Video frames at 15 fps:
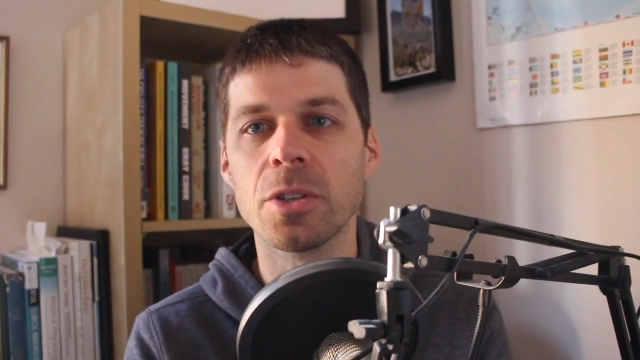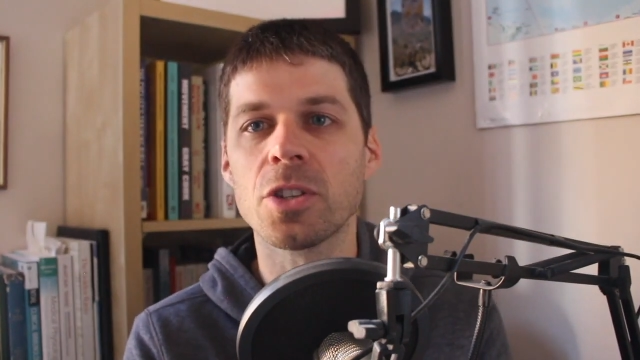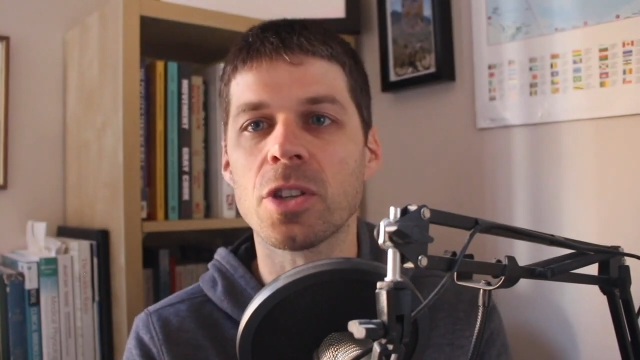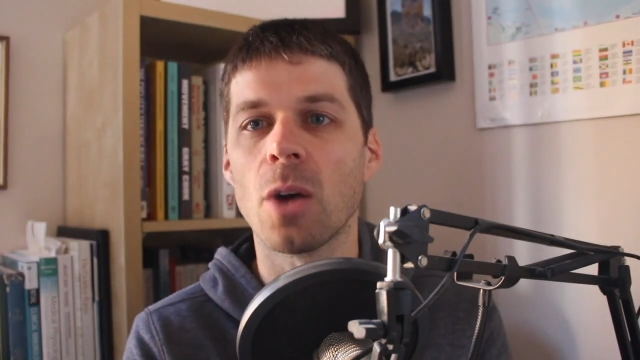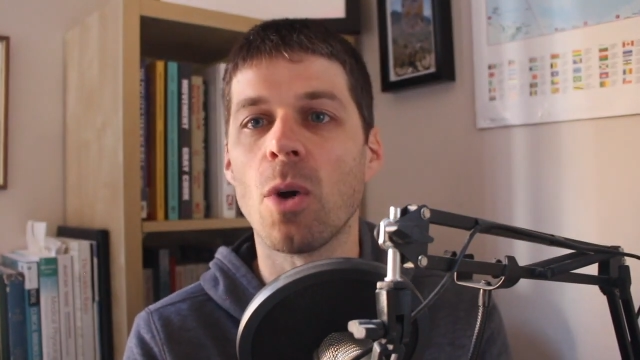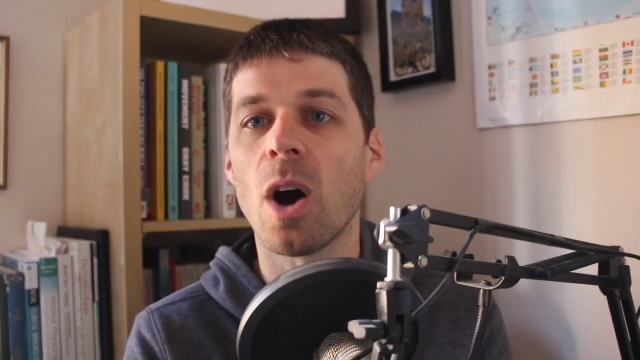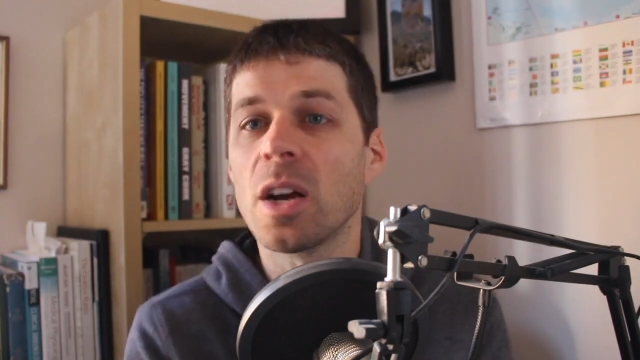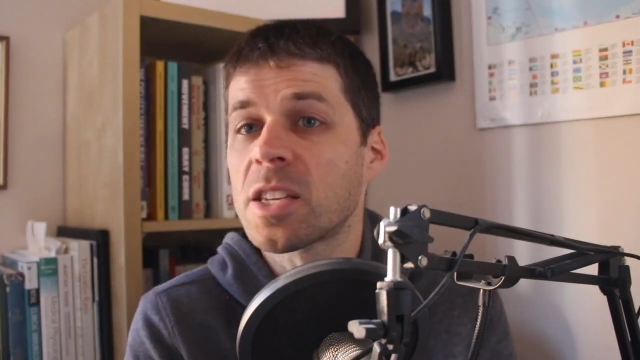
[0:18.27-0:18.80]

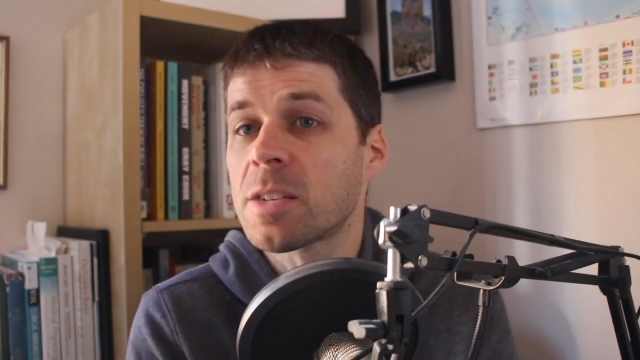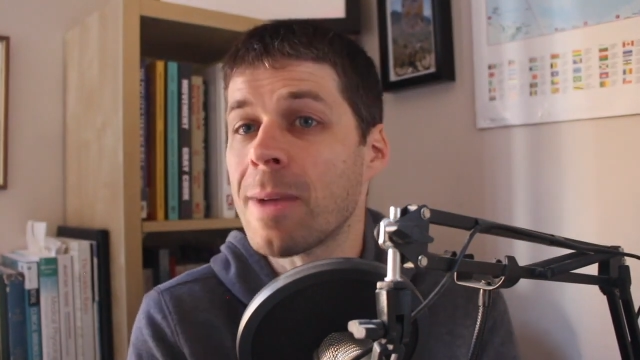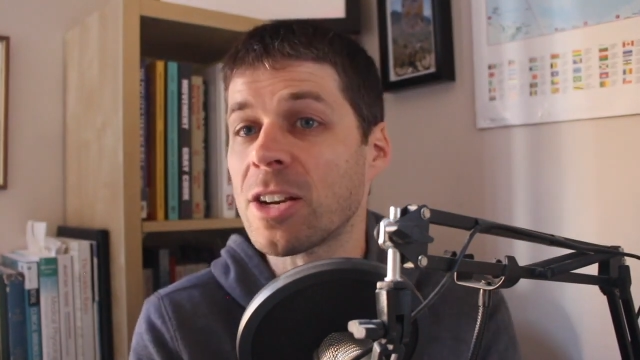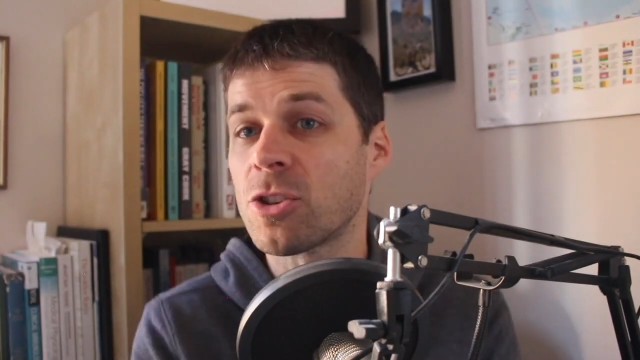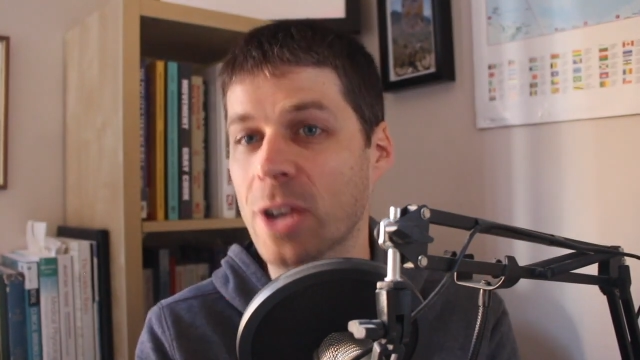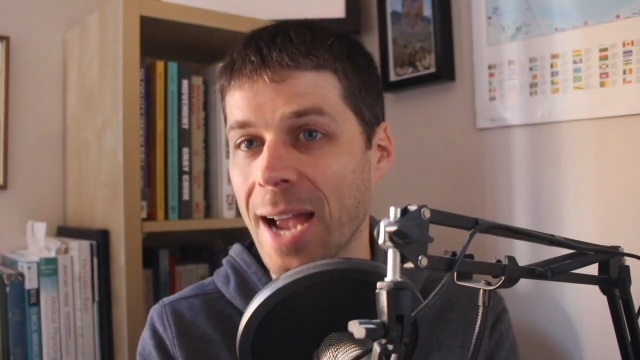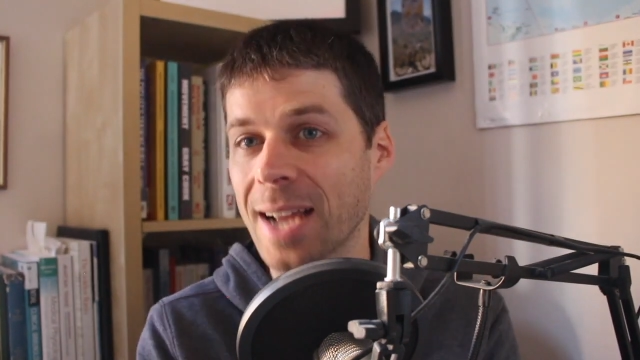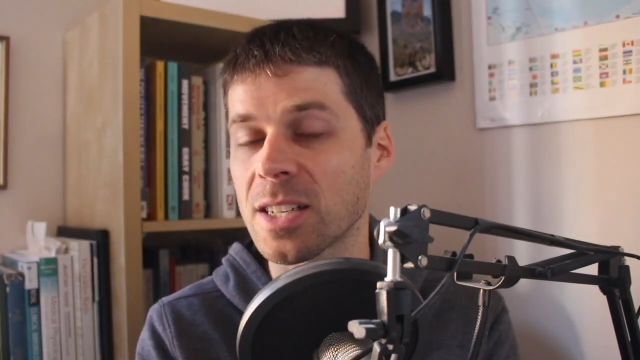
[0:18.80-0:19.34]
So
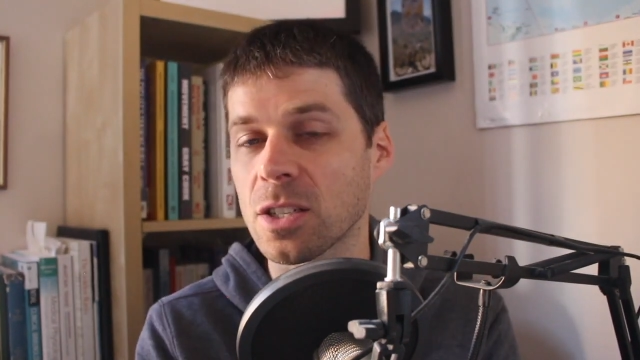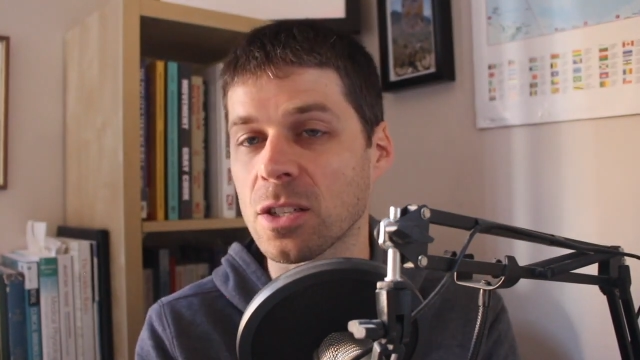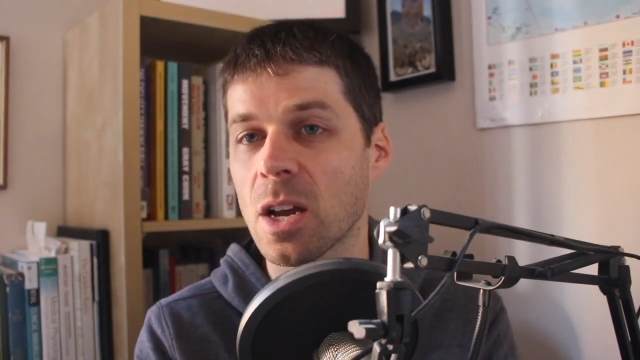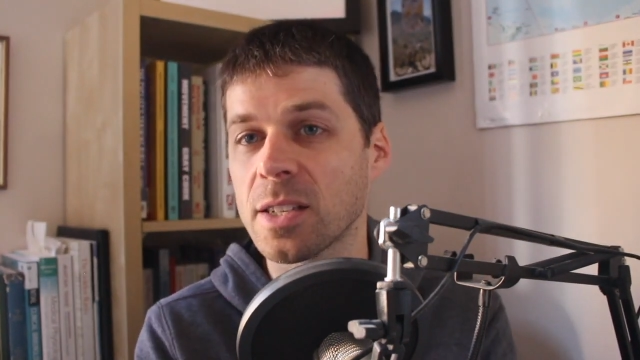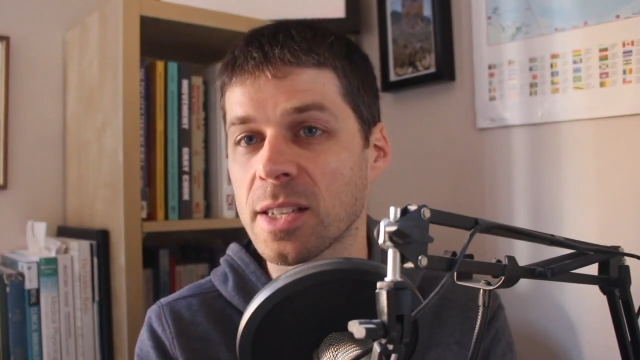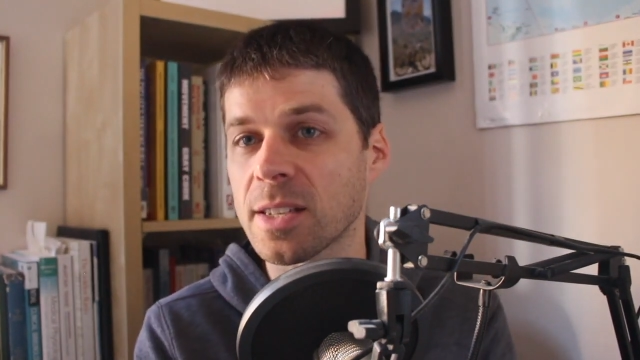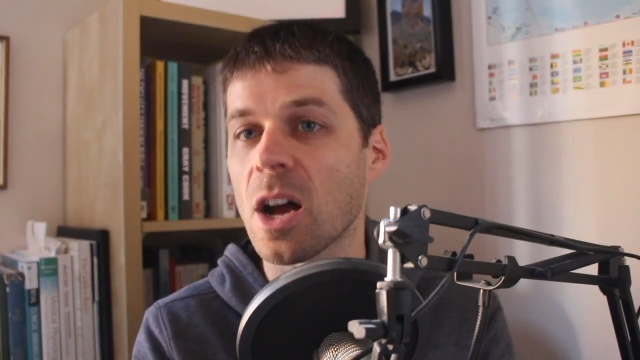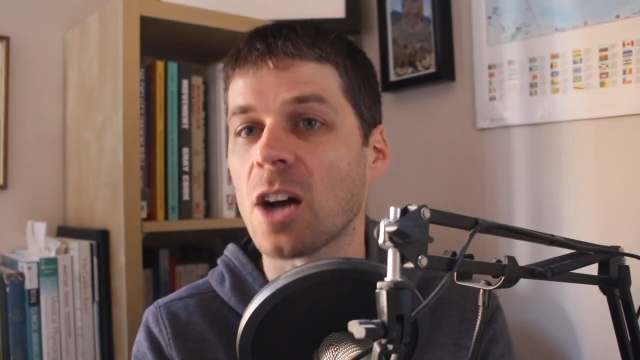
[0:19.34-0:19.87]
isometric exercises